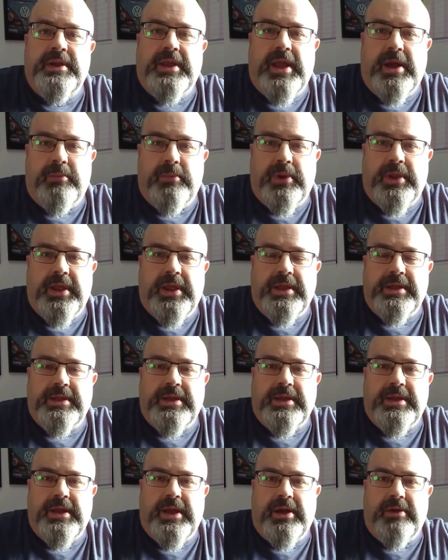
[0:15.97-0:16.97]
camera gear
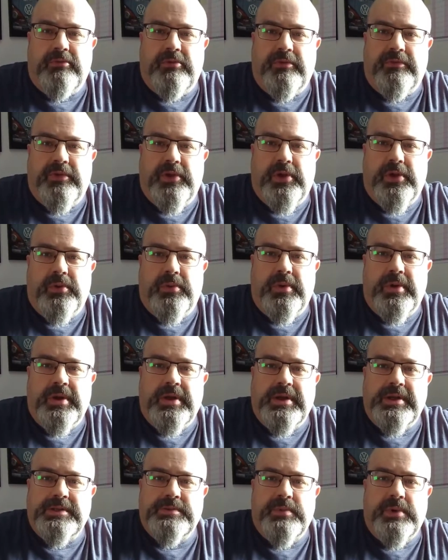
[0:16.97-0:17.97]
I review,
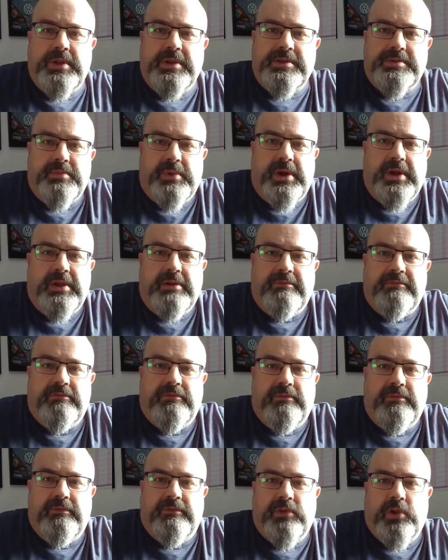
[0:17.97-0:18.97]
as well as my
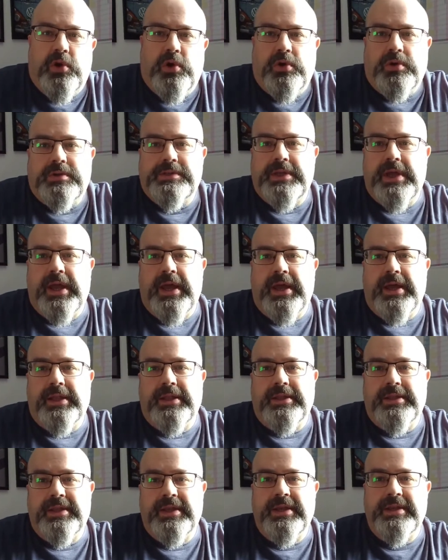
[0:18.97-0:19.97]
vlogs
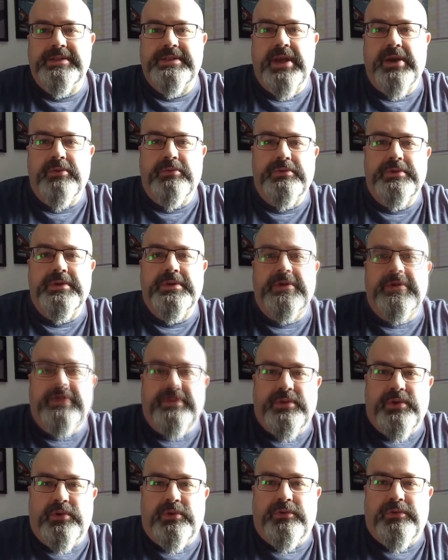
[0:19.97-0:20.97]
and days out
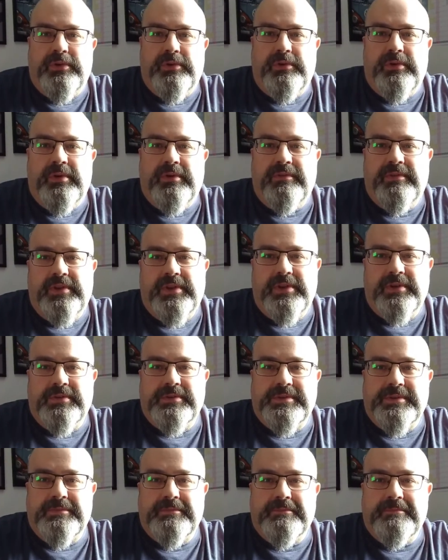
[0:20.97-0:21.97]
photography
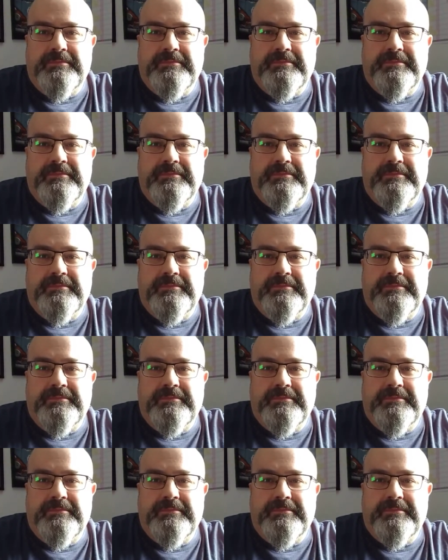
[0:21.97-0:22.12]
videos.